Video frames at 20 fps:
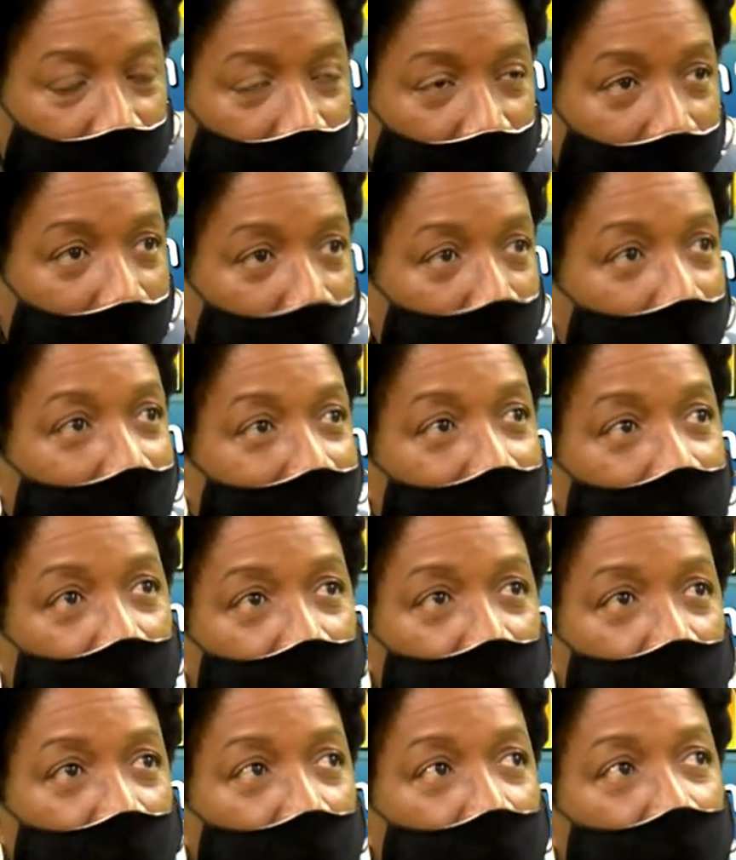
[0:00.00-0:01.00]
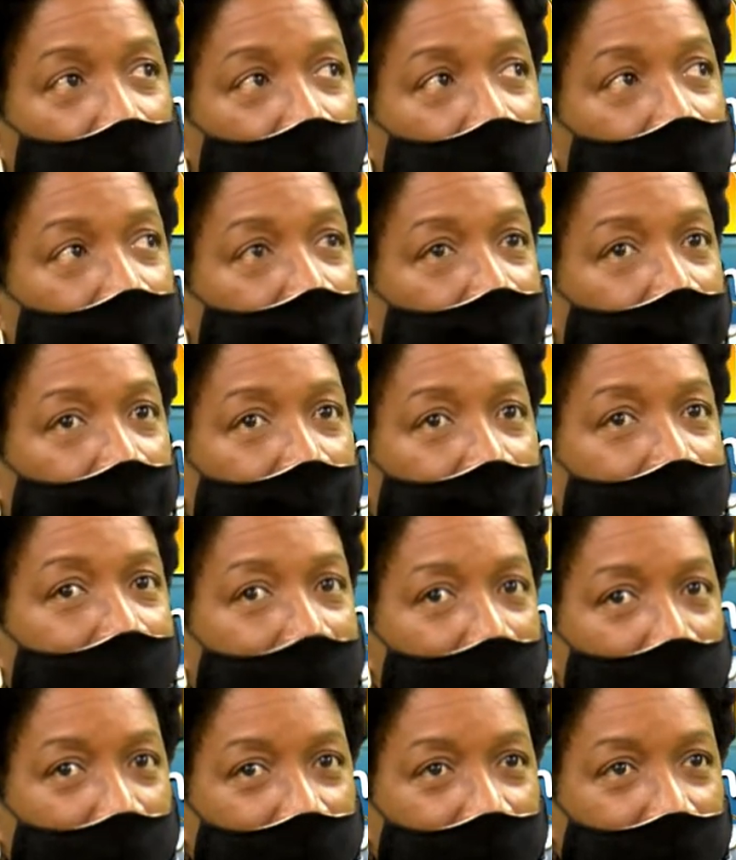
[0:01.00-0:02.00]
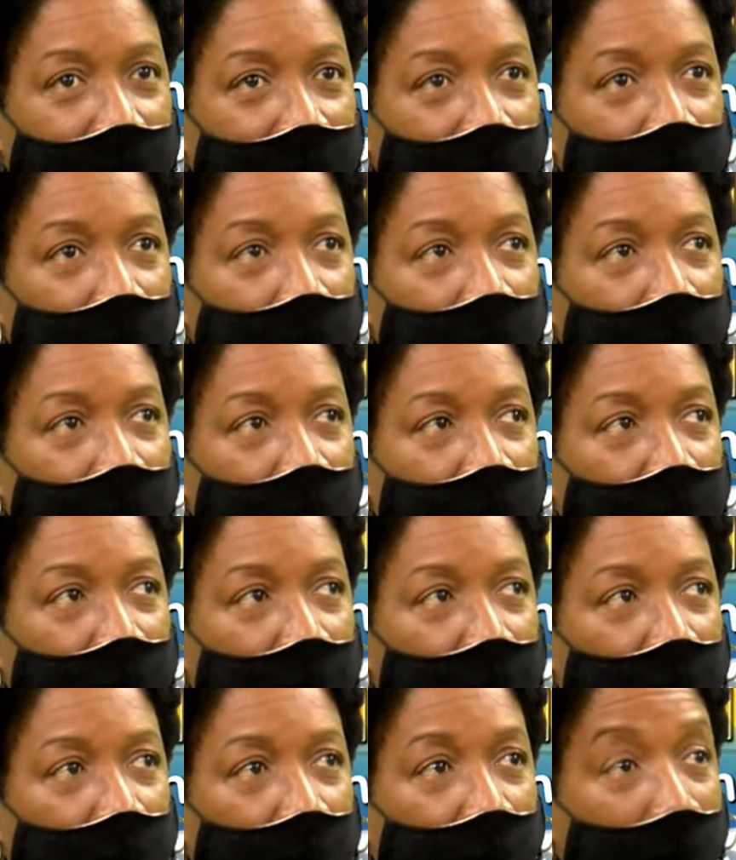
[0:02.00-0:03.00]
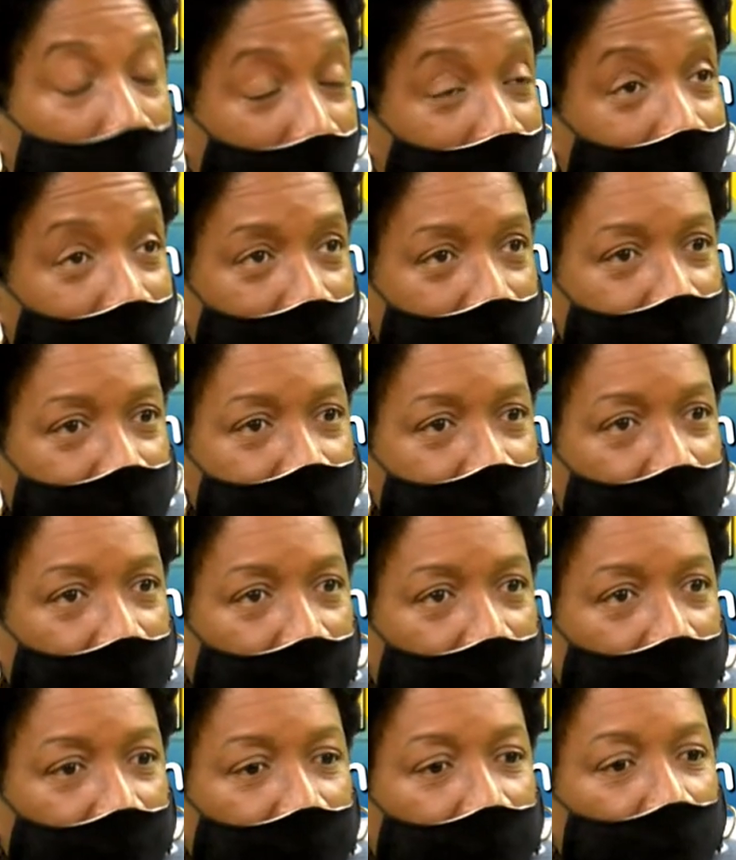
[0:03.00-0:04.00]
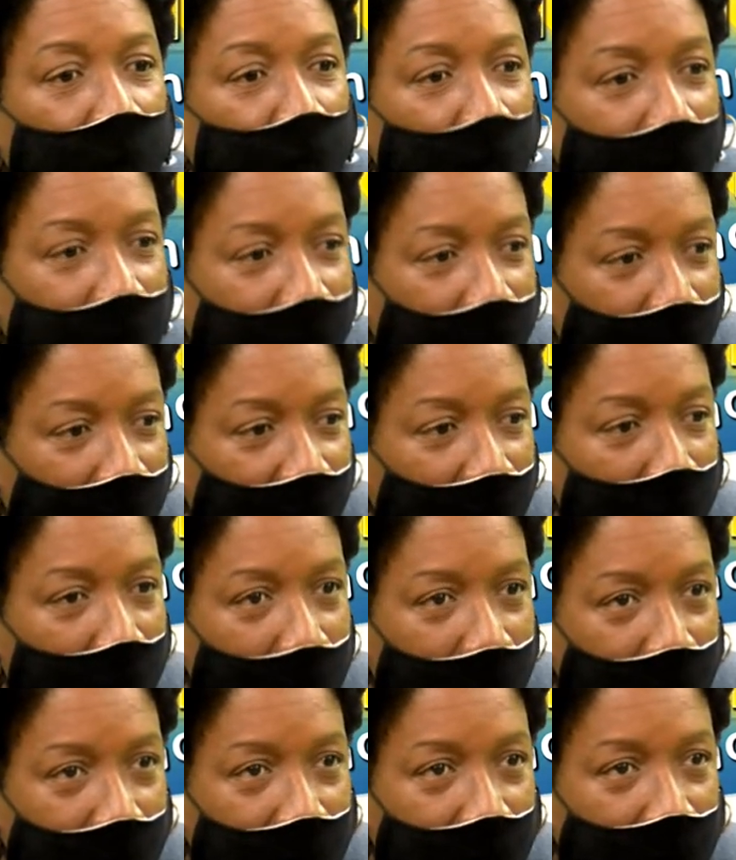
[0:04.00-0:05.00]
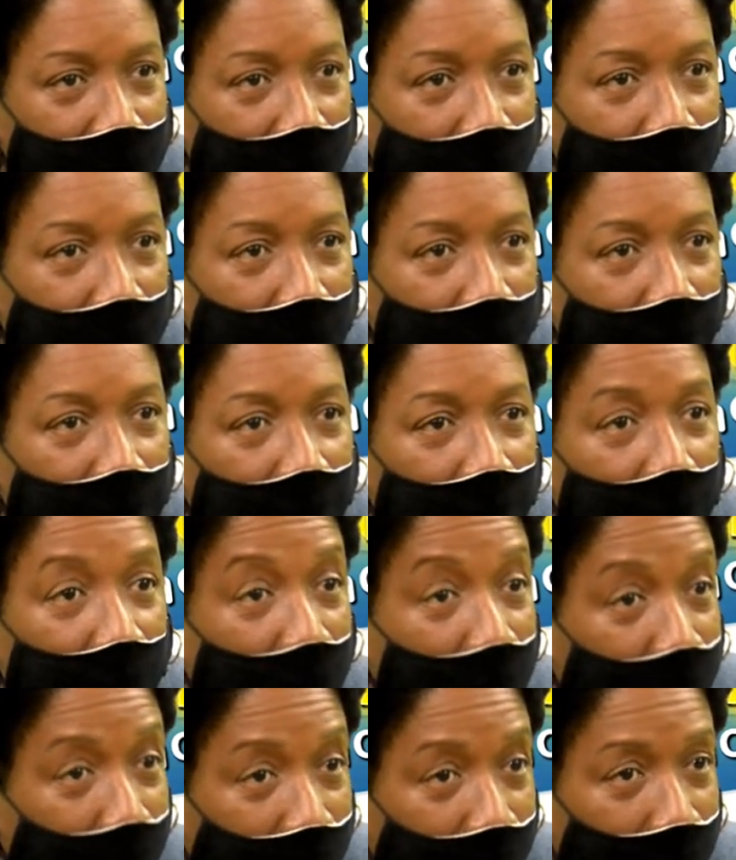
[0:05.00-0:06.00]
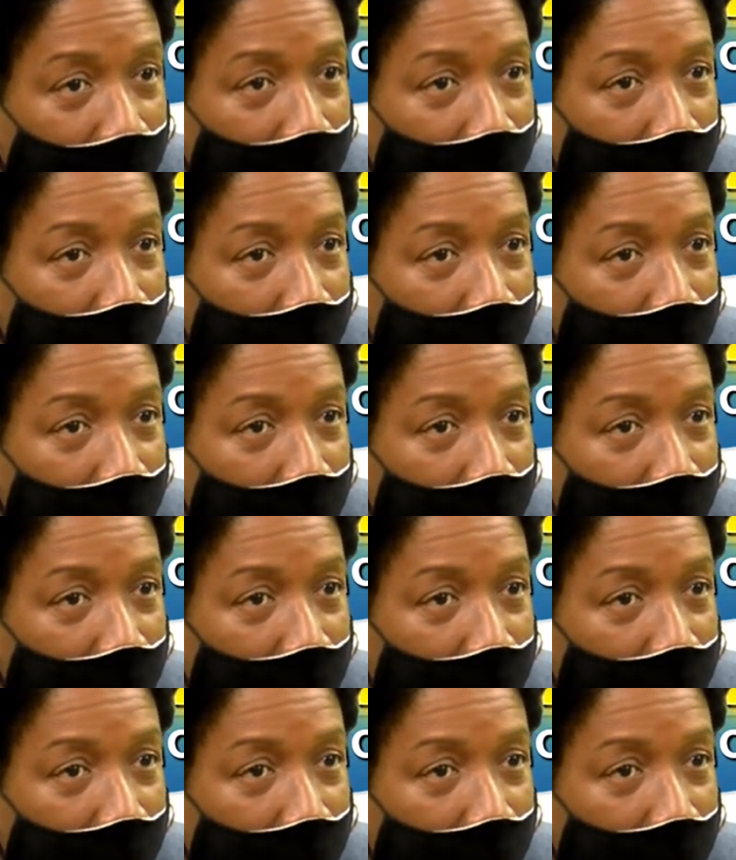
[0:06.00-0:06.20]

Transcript: I'm also happy that, or pleased, that we have a Minister Coy,